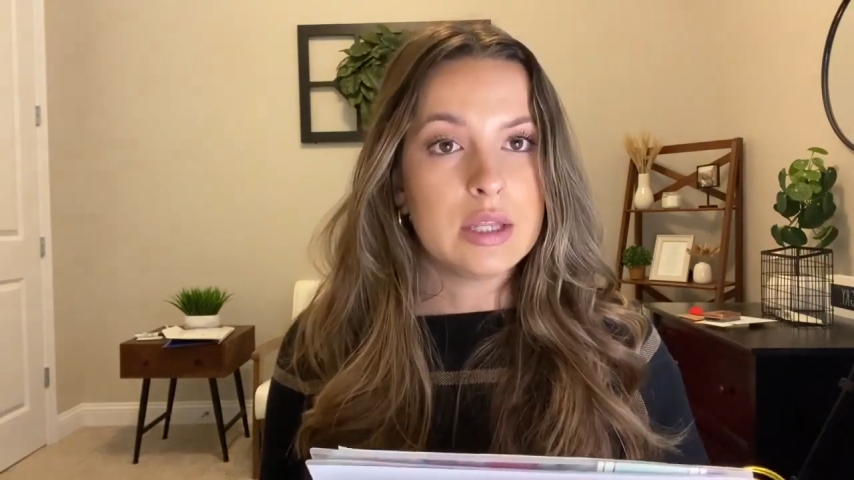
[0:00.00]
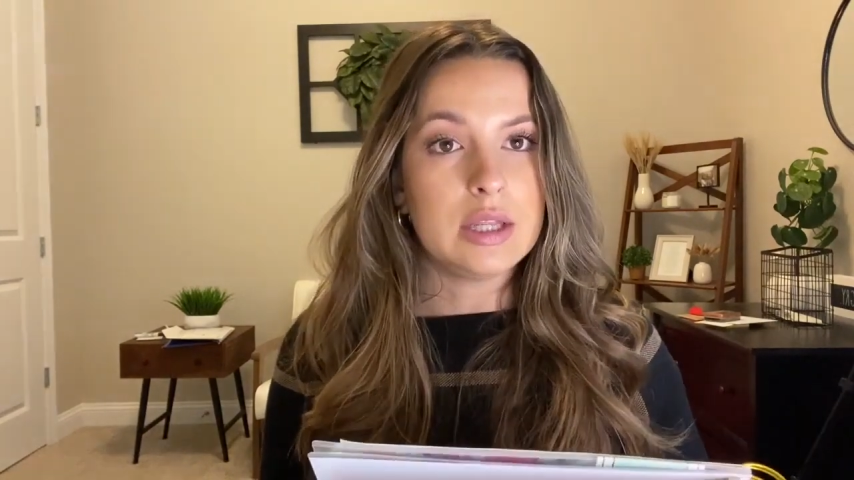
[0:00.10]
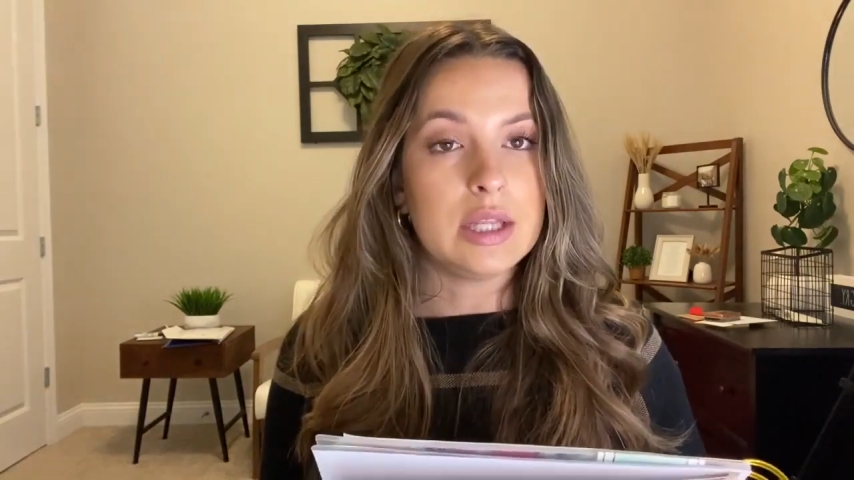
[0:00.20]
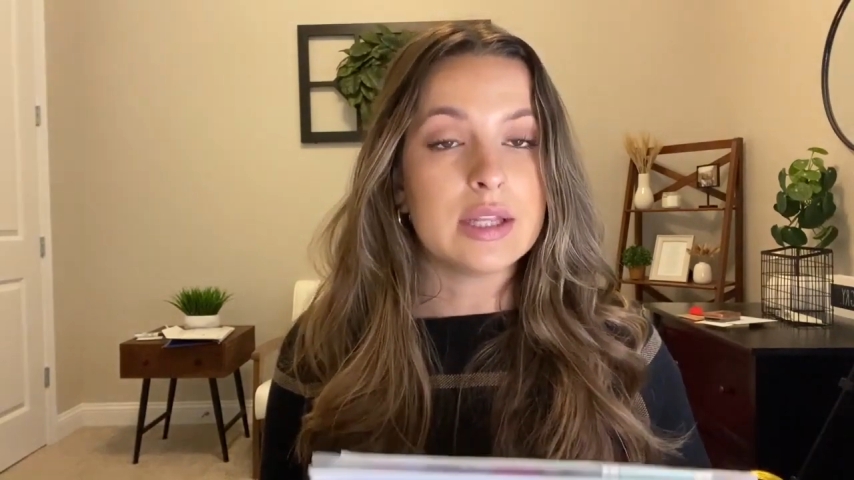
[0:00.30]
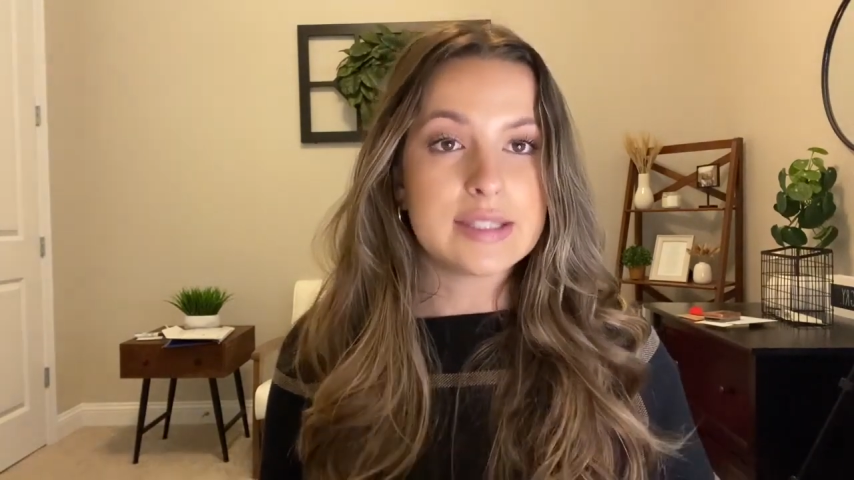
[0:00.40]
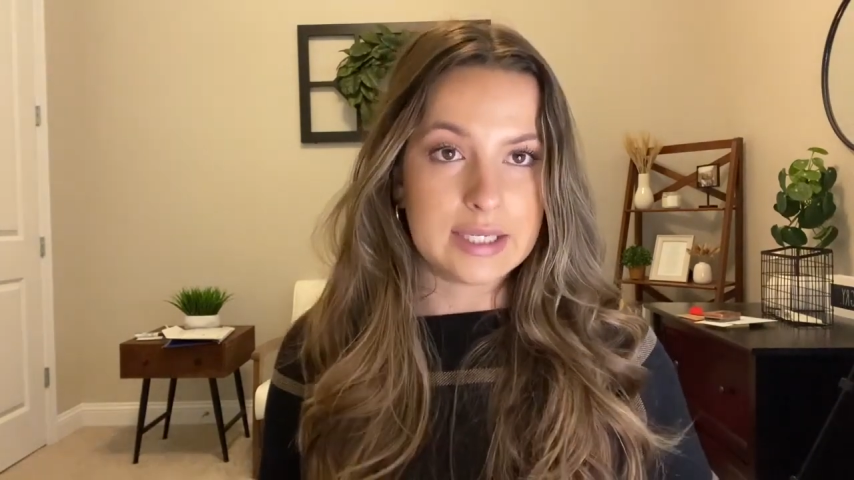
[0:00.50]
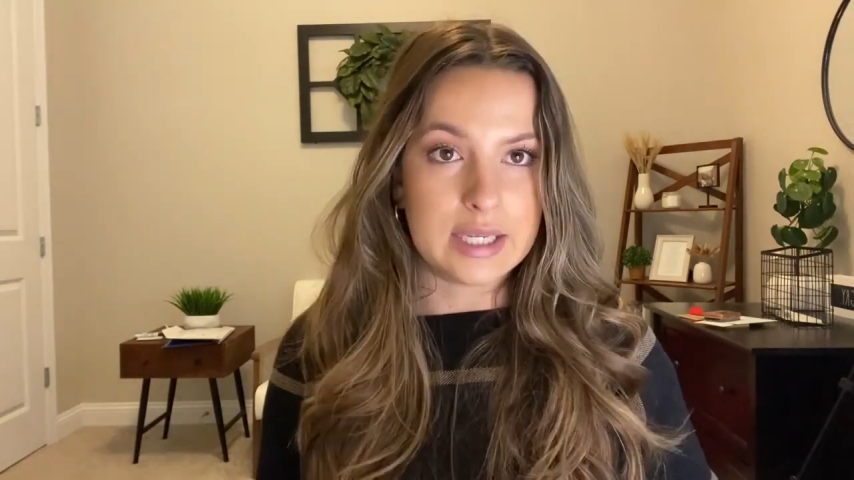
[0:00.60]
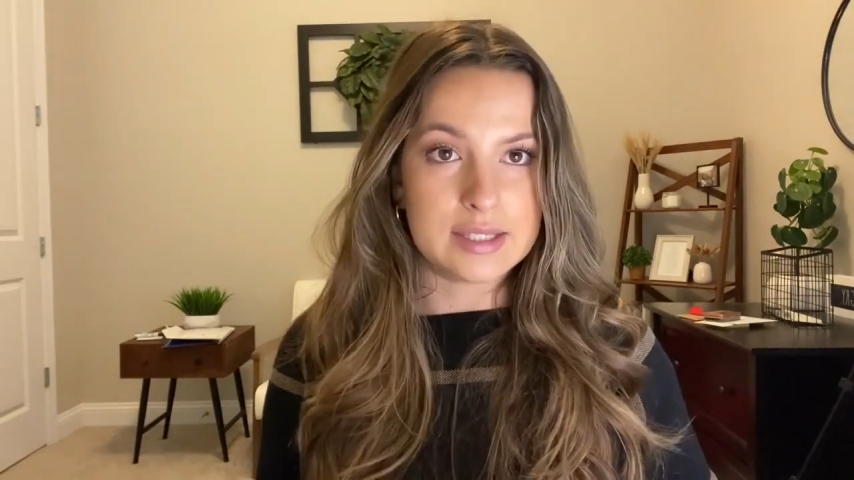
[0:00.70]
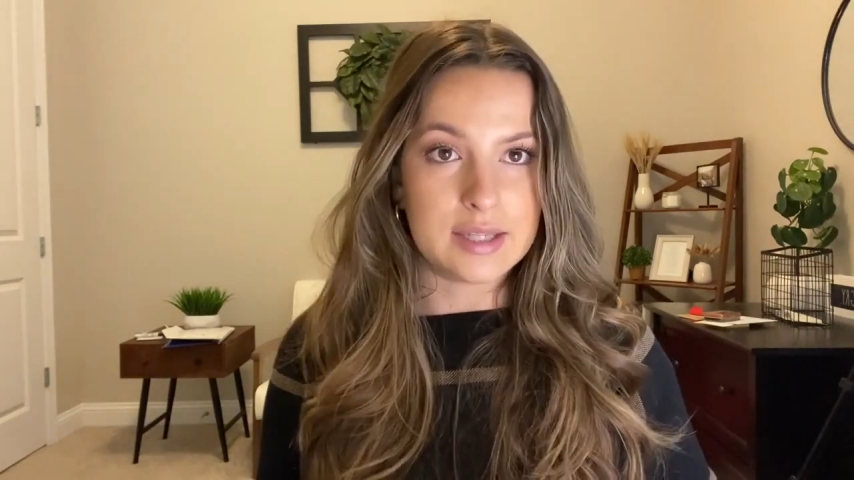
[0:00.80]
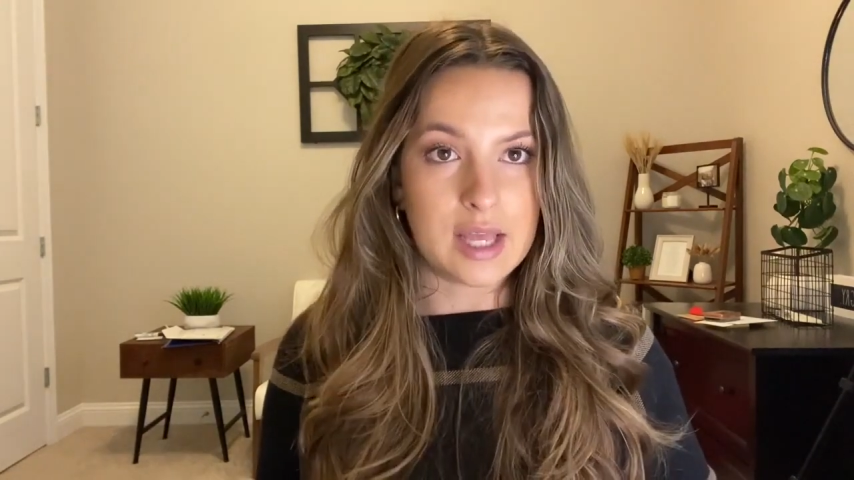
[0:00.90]
the listing
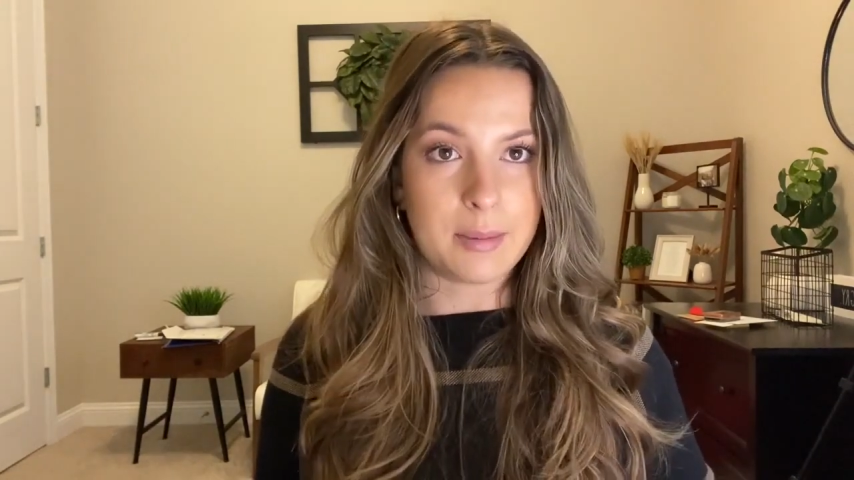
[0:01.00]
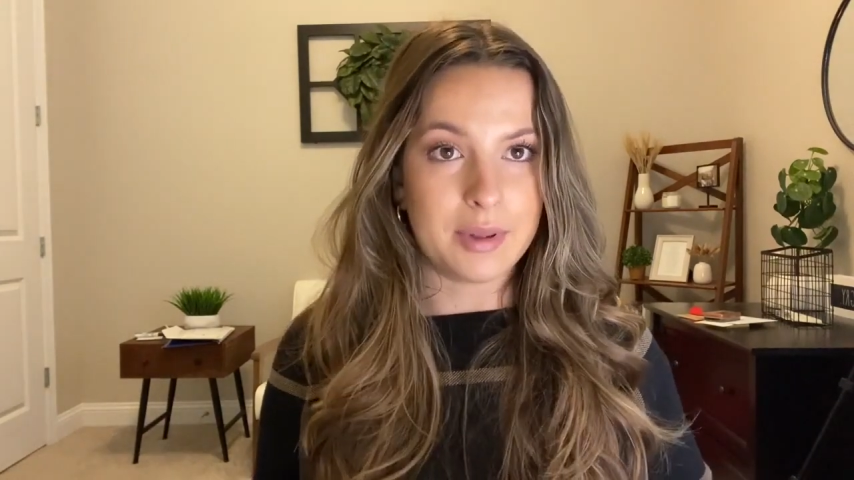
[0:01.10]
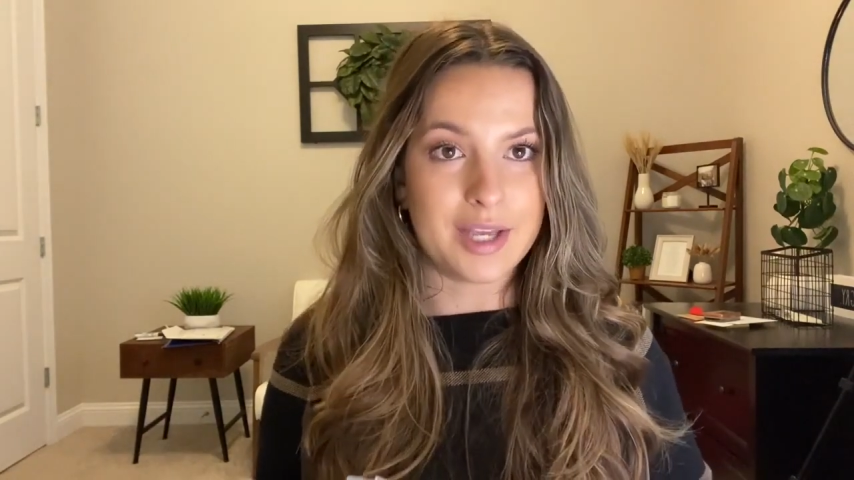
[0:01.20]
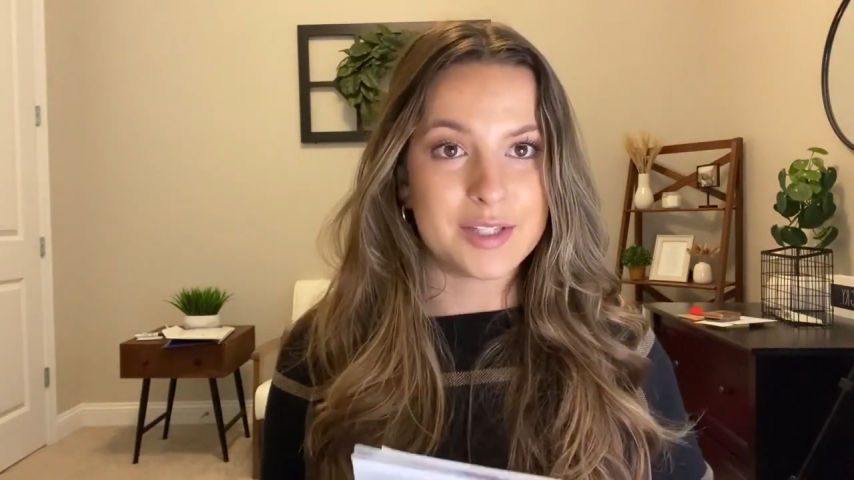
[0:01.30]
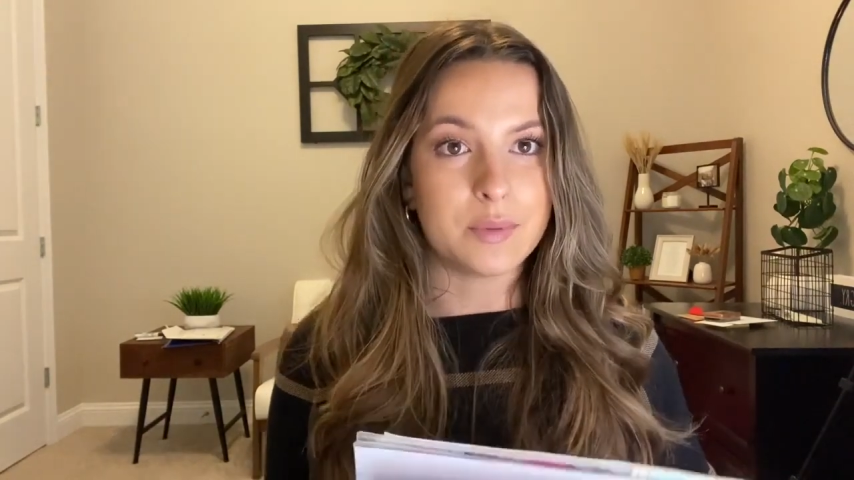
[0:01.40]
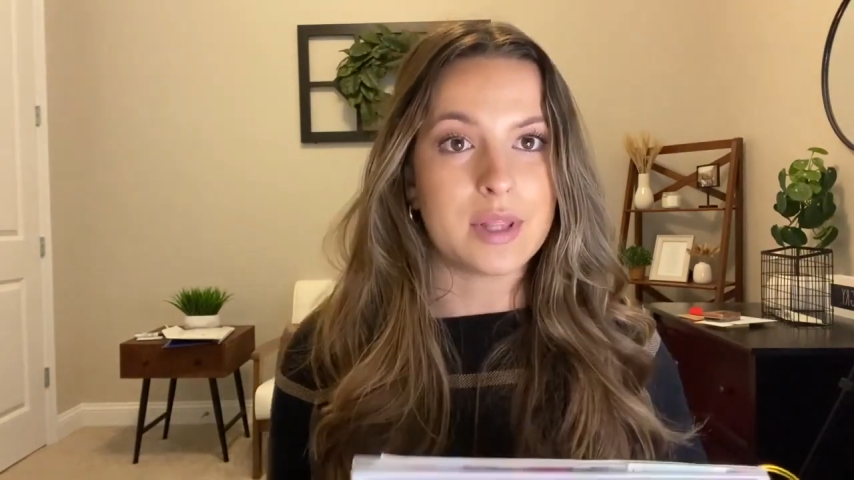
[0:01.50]
into the M L S